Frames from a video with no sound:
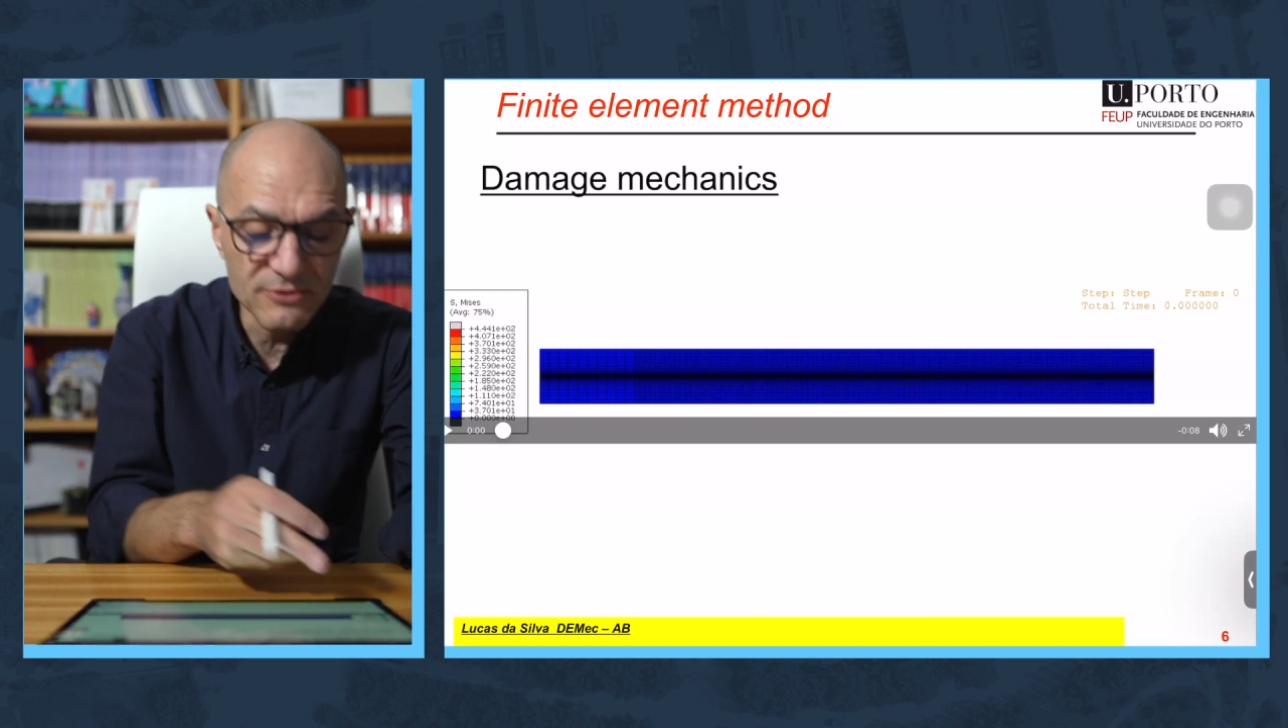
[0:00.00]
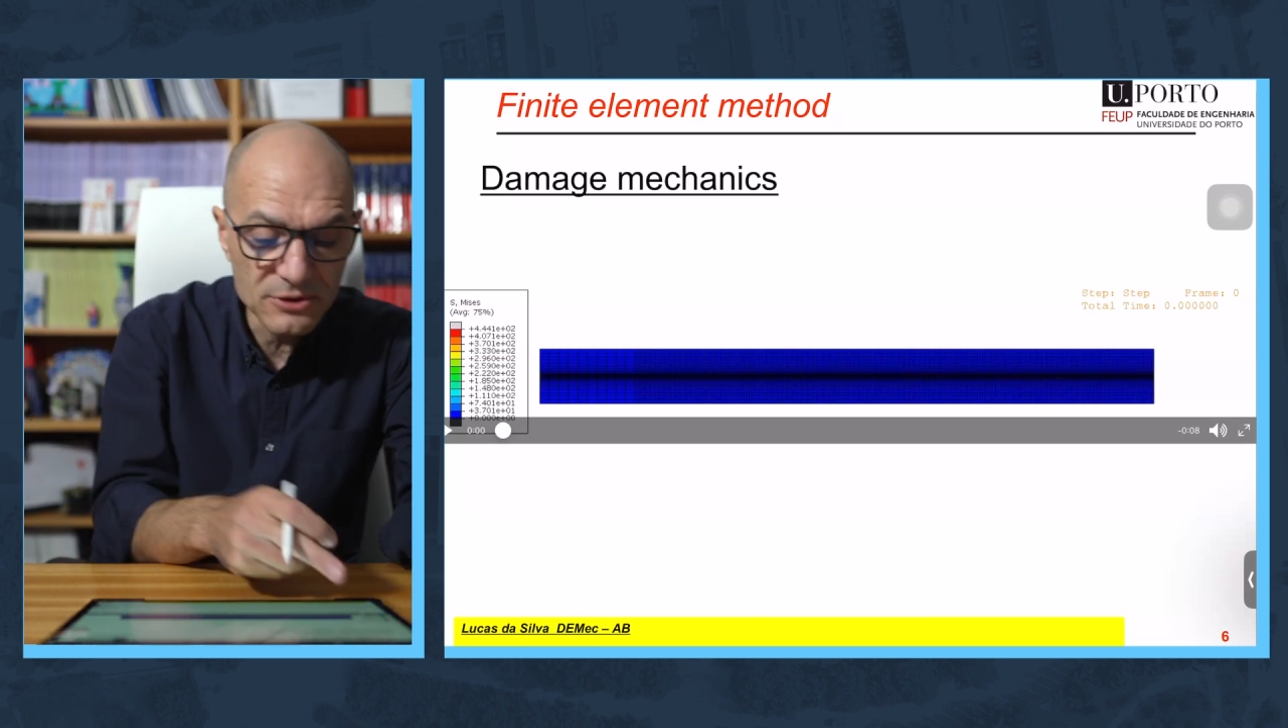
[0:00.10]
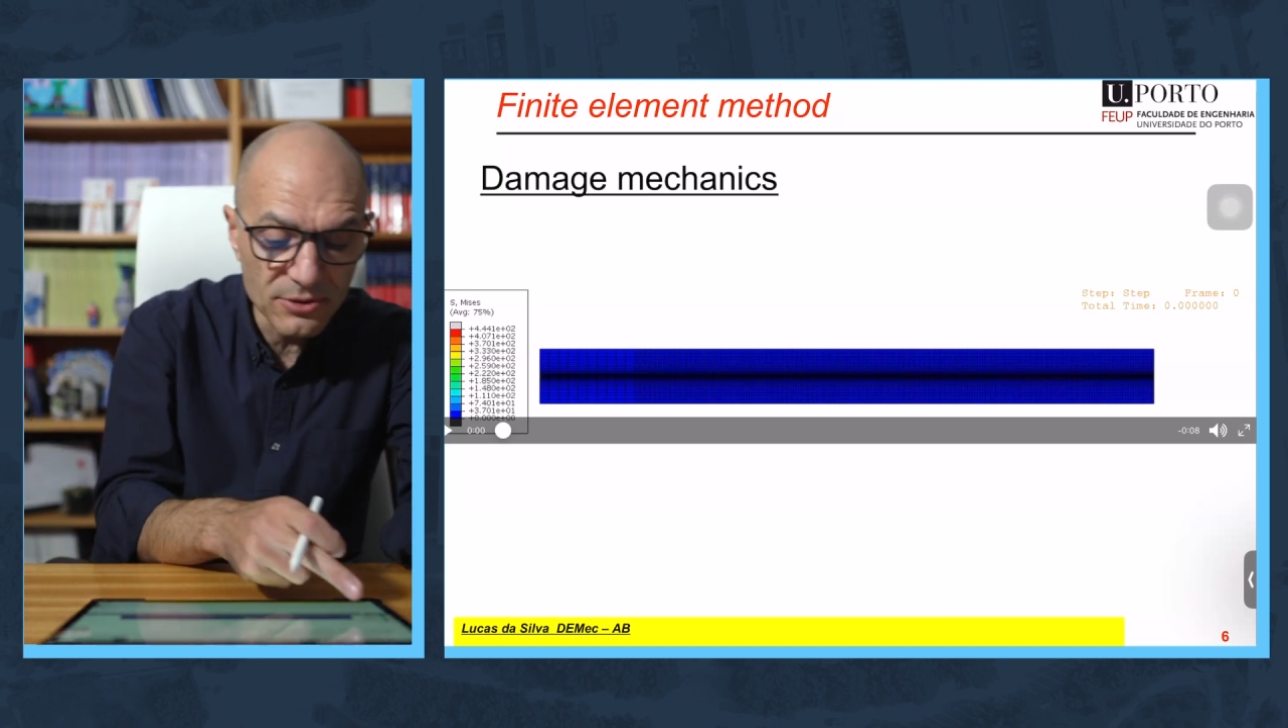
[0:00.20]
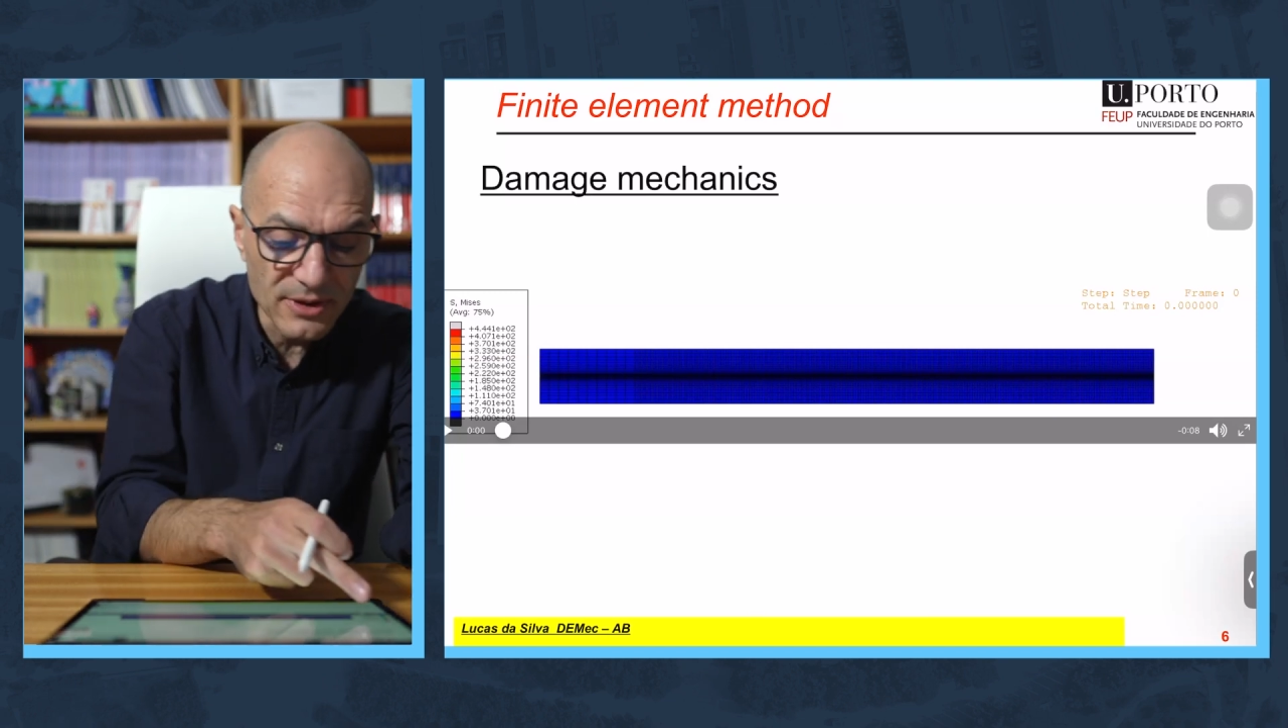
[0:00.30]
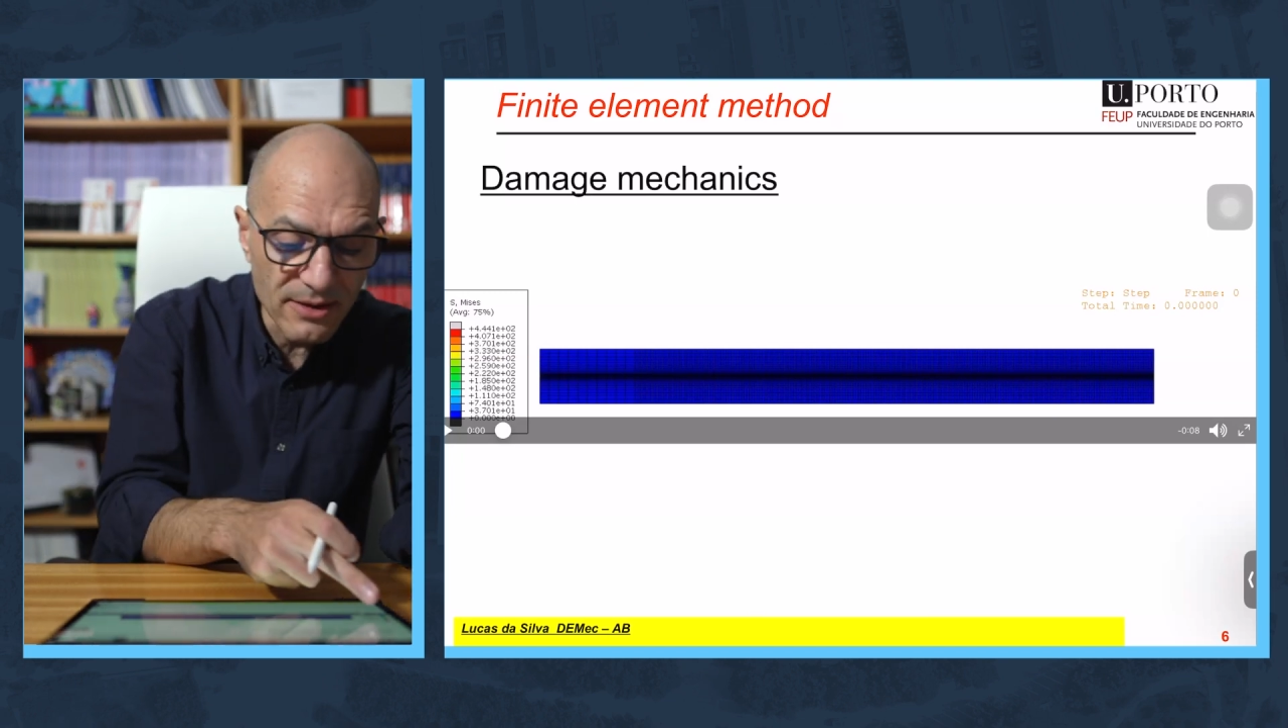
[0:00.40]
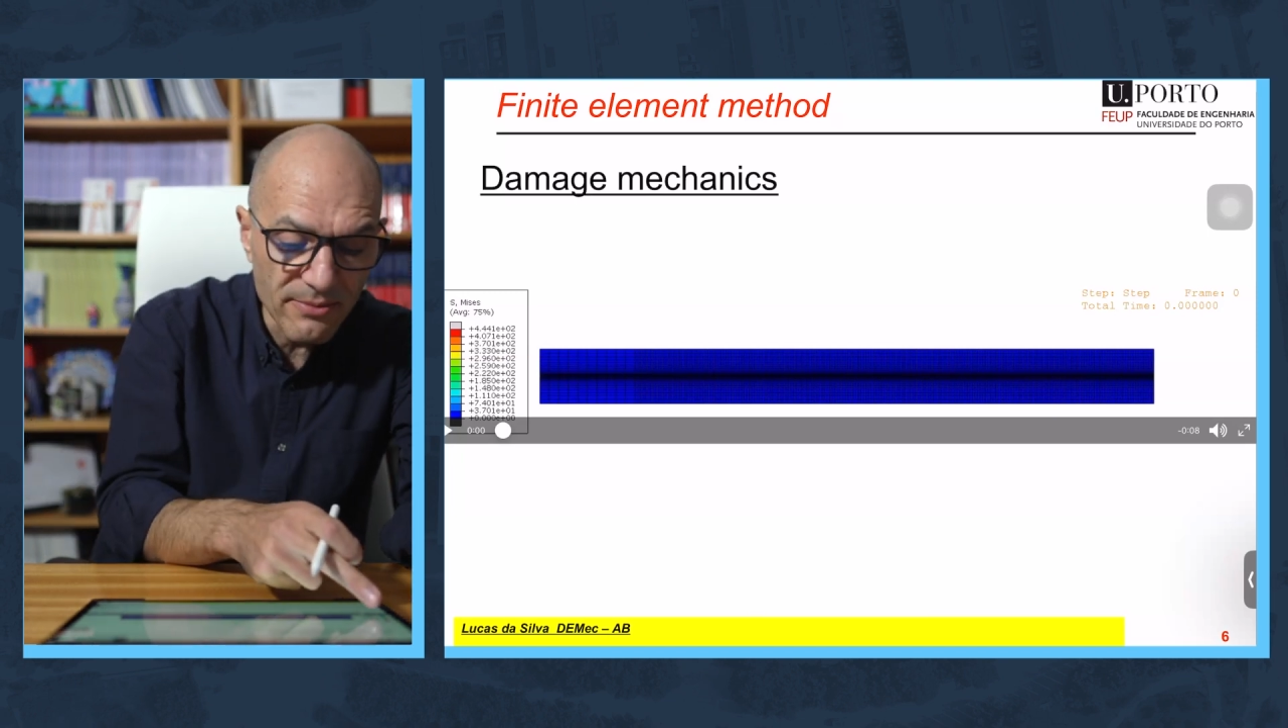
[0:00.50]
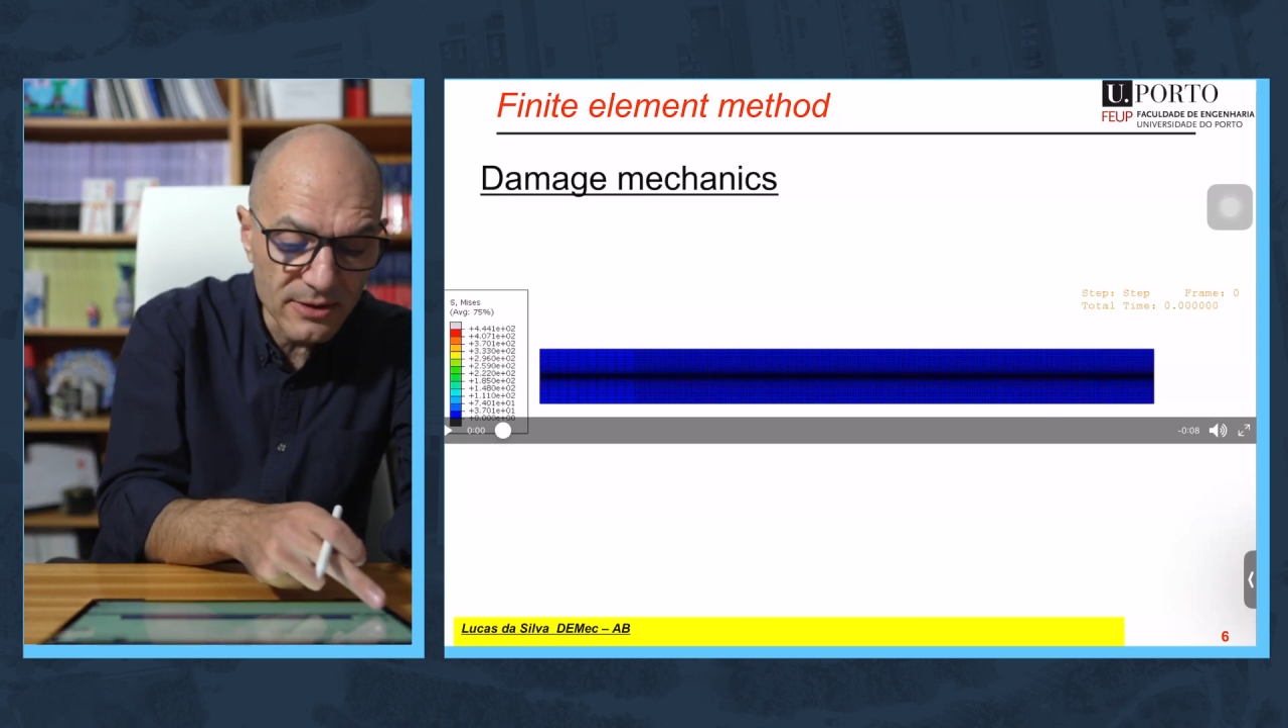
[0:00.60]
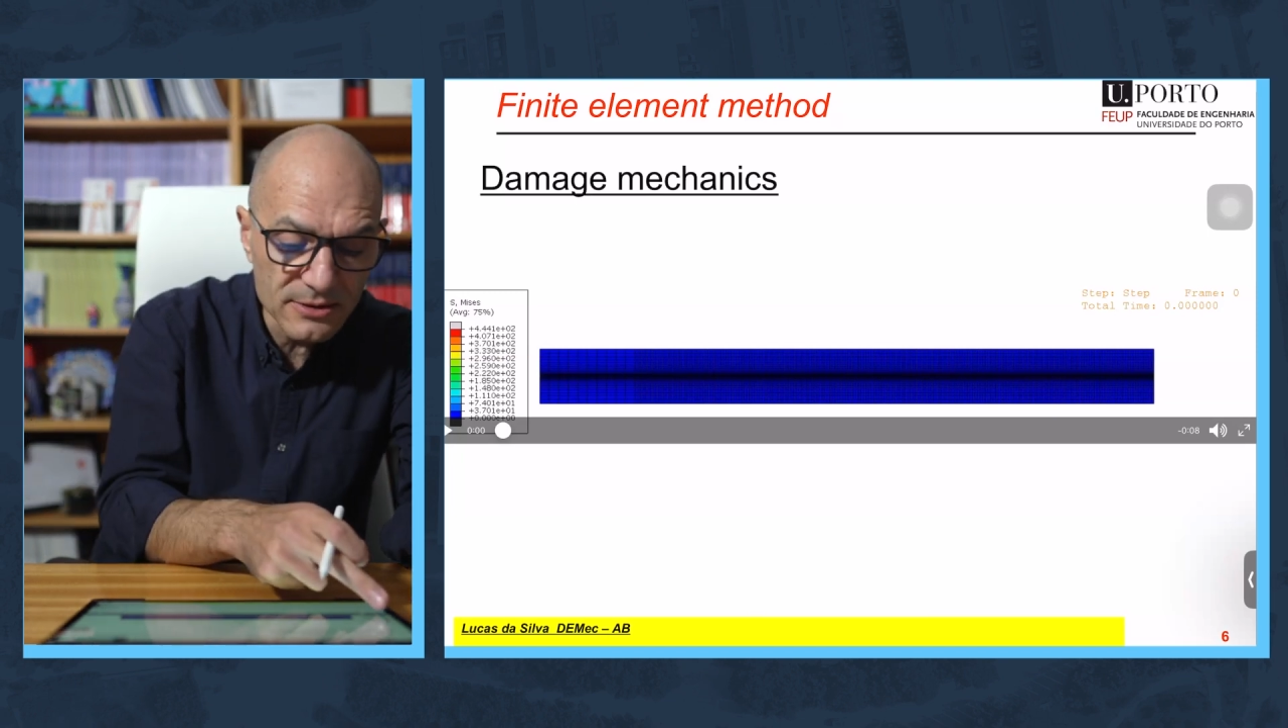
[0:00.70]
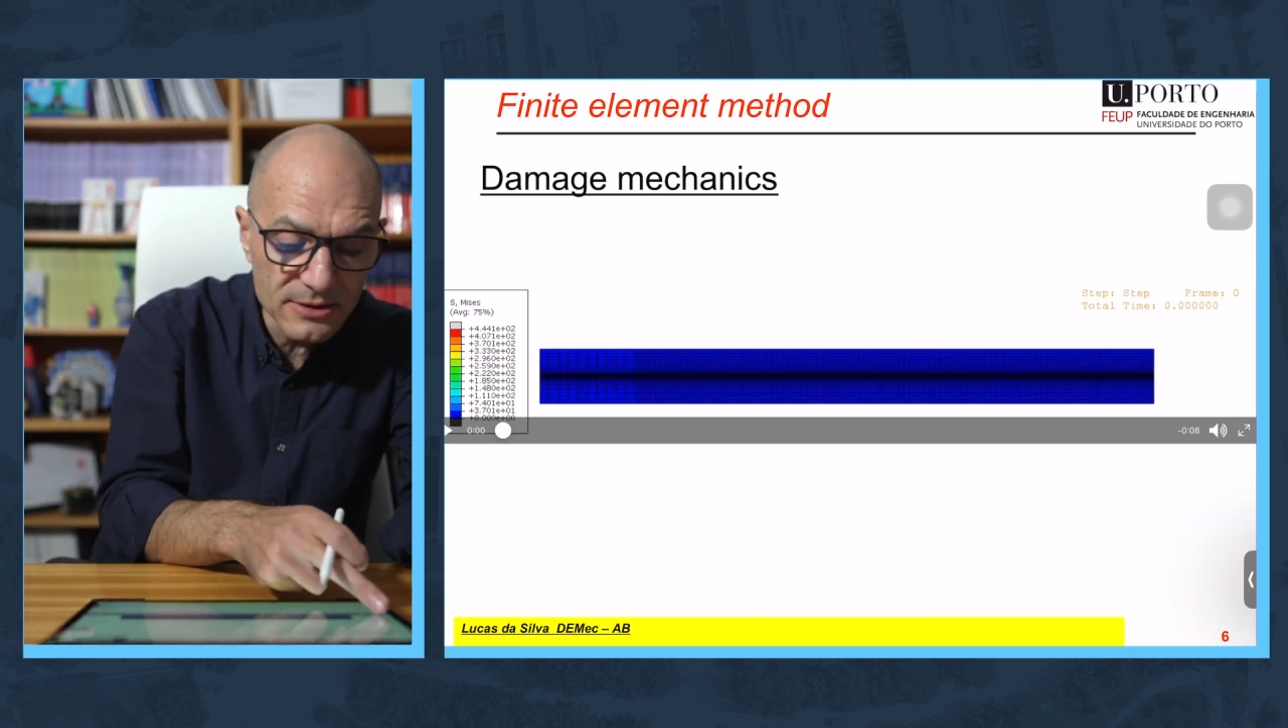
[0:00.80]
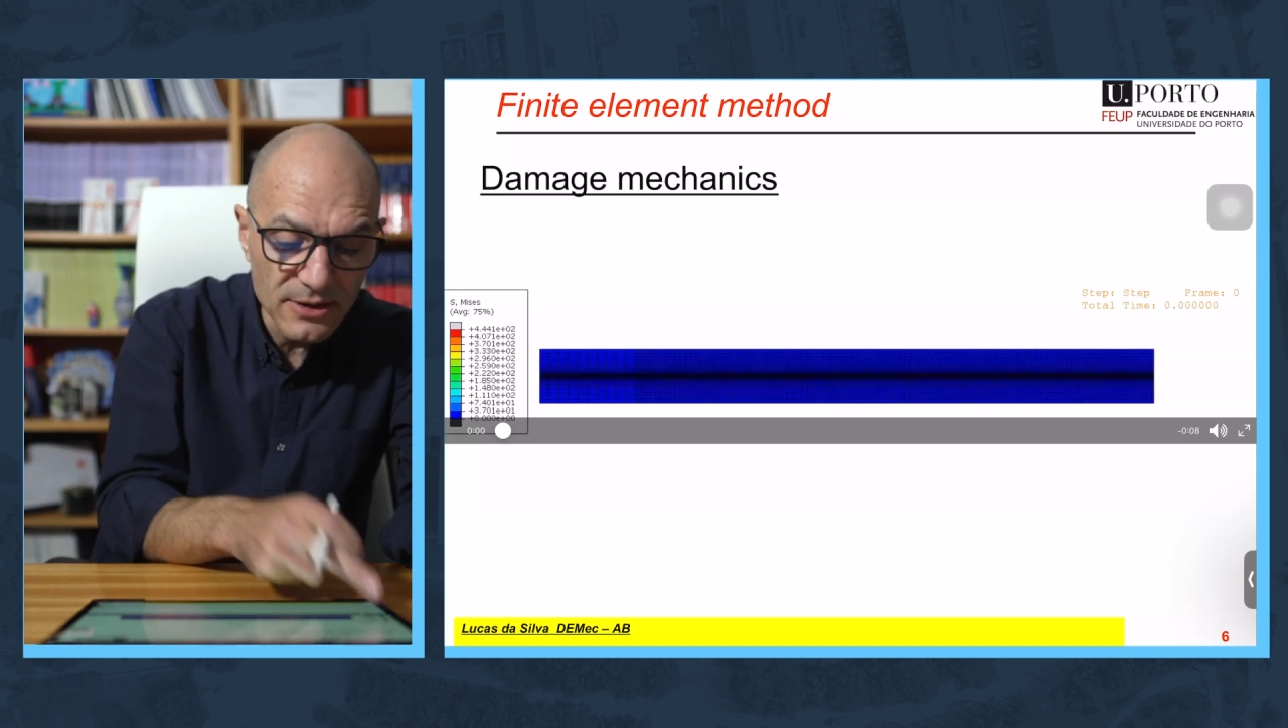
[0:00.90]
zone
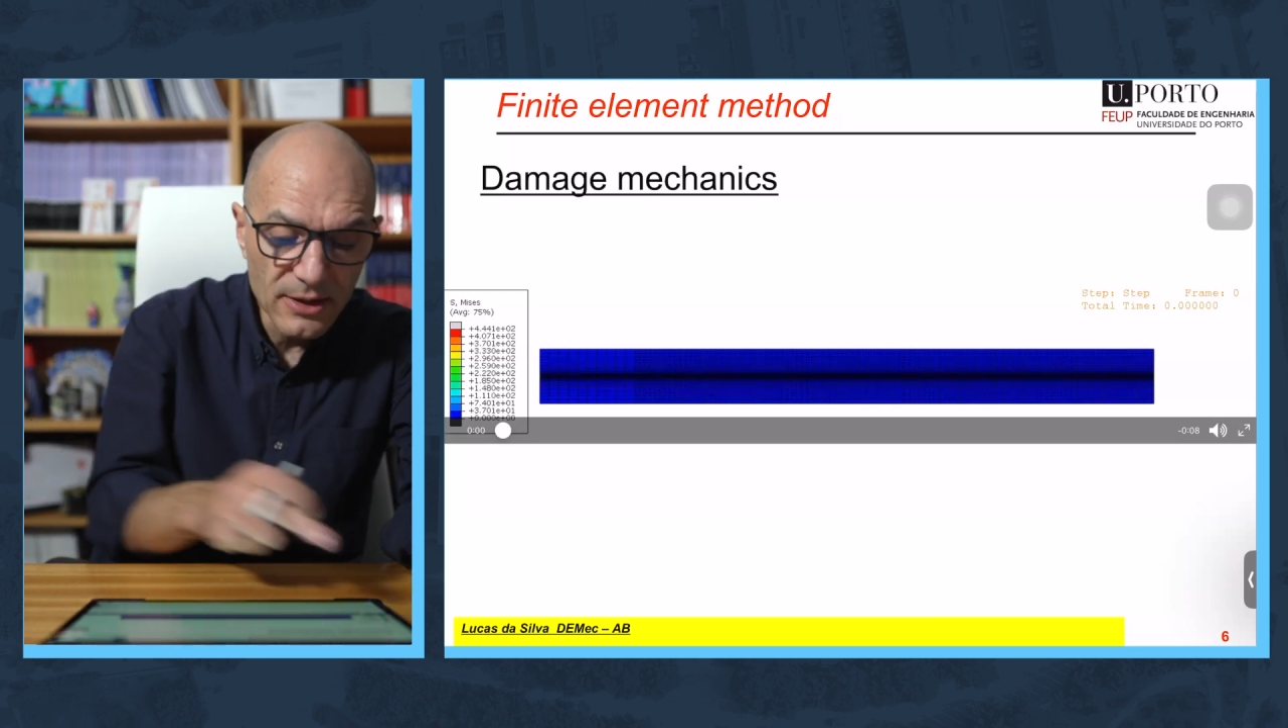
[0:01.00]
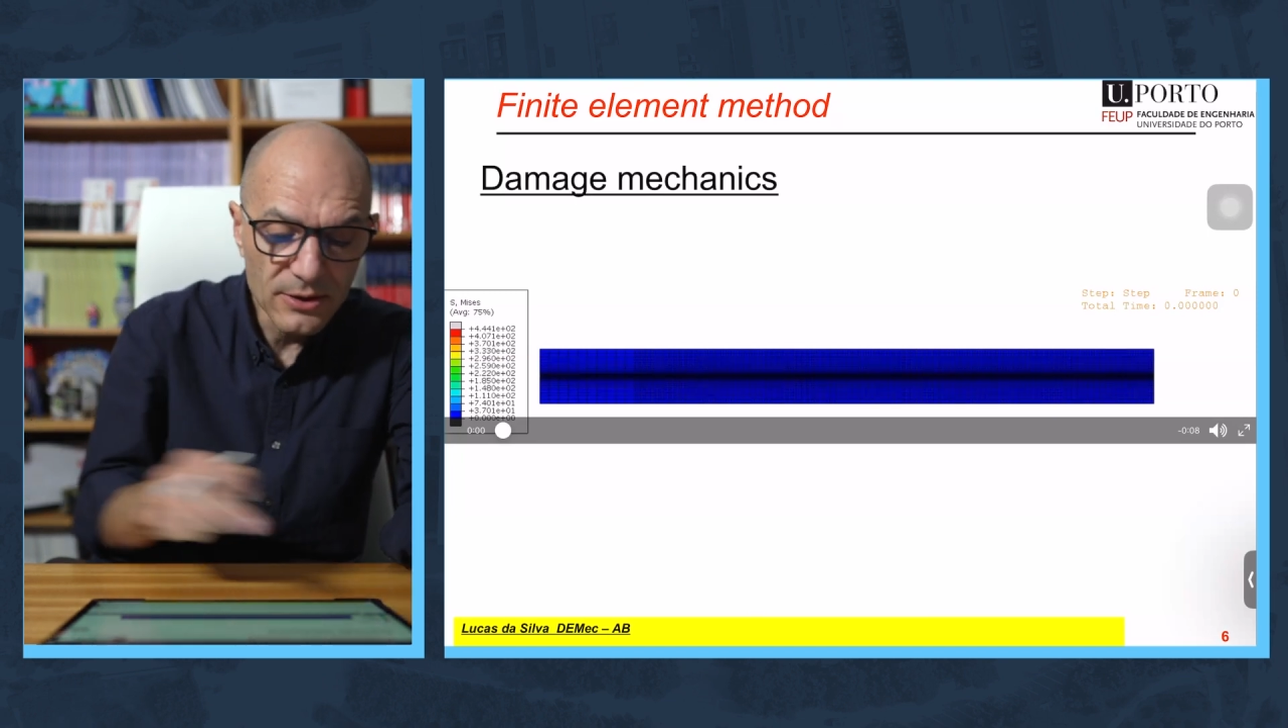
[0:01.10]
elements,